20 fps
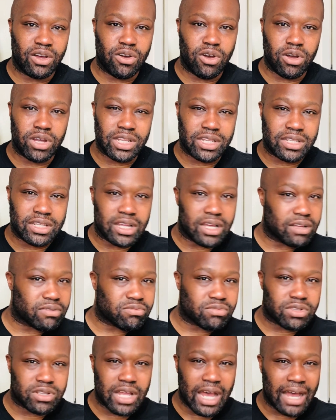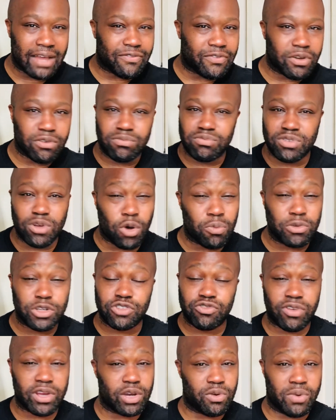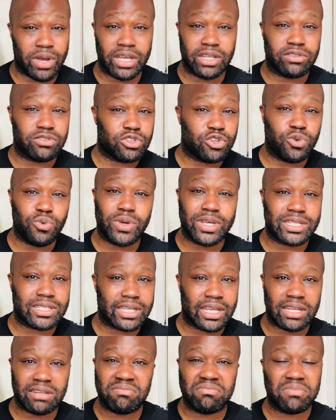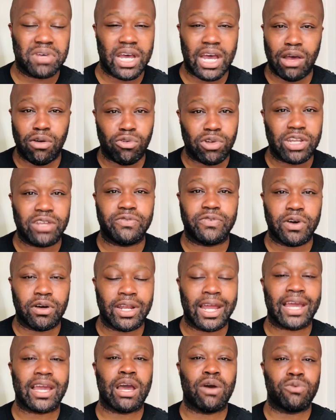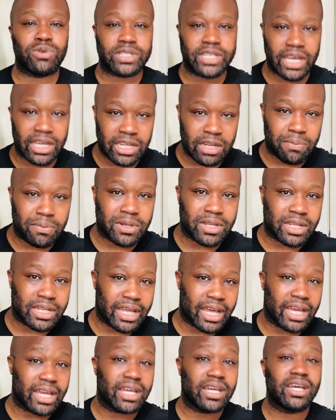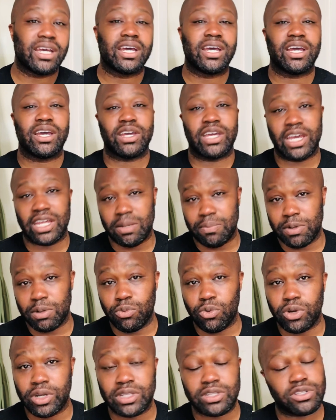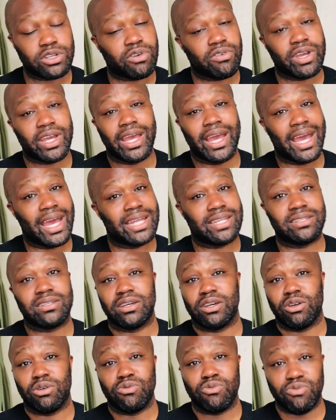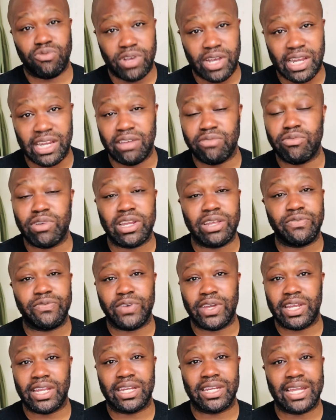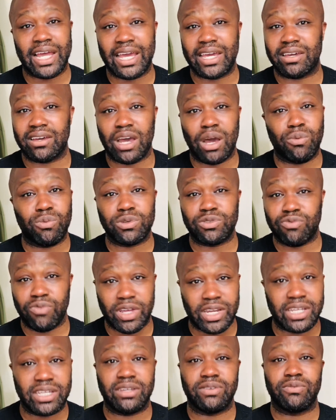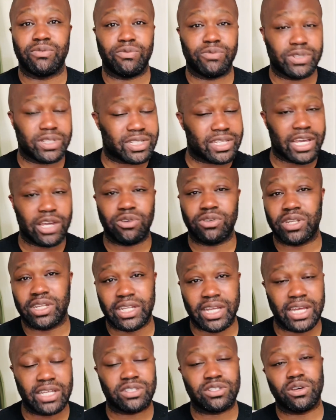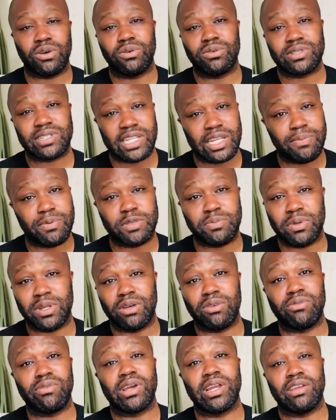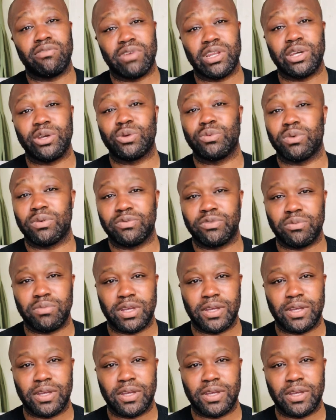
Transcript: I felt almost straight away. 2 weeks in, I already felt like I was getting up in the morning, sorry, and really feeling like I was ready to take on the day. So sleep has been a really good one for me.